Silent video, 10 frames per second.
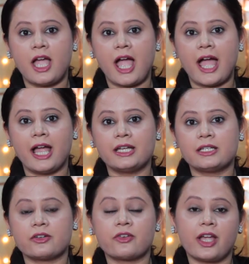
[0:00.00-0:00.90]
and
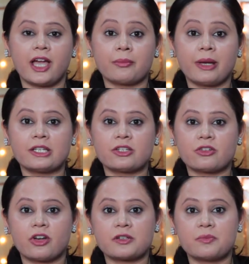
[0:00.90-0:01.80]
Rayaan might
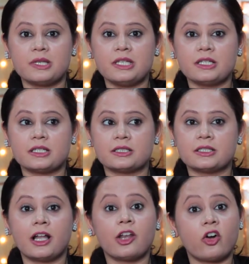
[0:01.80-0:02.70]
not be
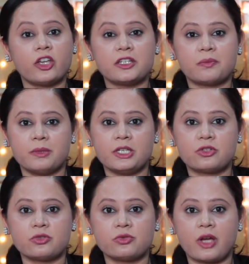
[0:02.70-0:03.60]
allowing me to